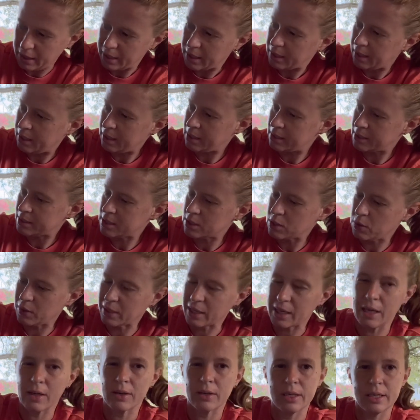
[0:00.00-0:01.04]
uh, so it
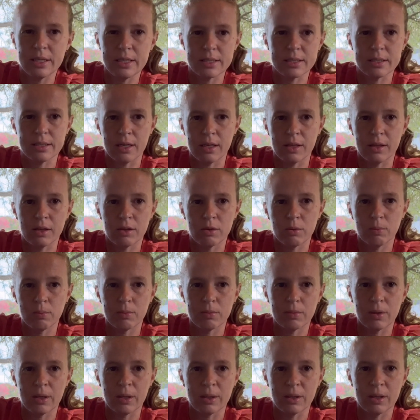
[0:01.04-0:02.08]
carries a little,
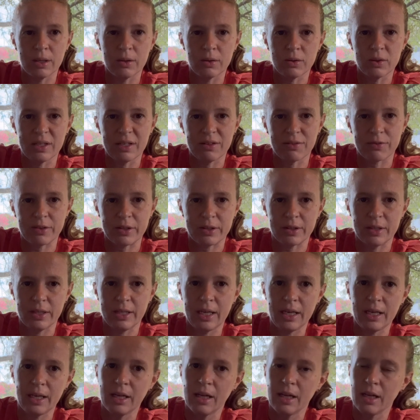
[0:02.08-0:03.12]
a little
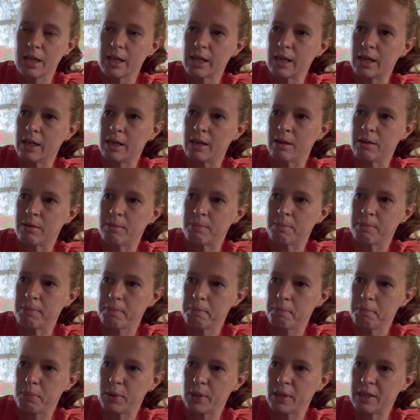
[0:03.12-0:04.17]
differently, um,
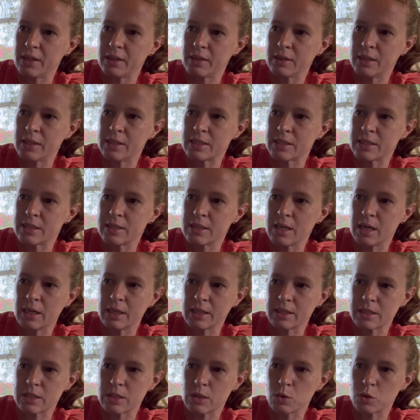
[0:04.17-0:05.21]
but it's not
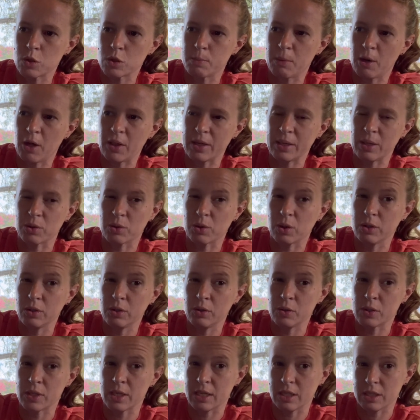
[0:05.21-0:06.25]
so small that you're
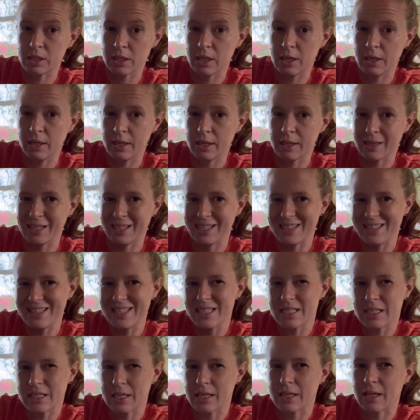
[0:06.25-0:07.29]
losing a ton. Like
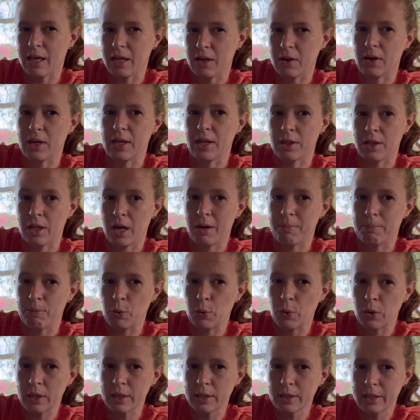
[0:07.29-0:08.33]
this can carry a lot
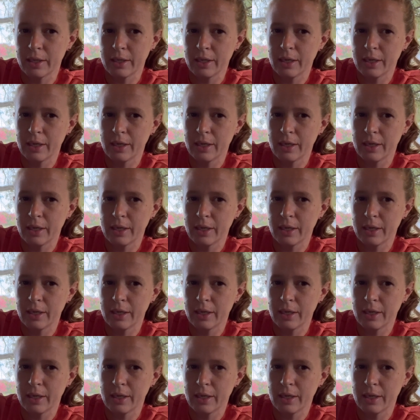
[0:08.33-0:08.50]
more,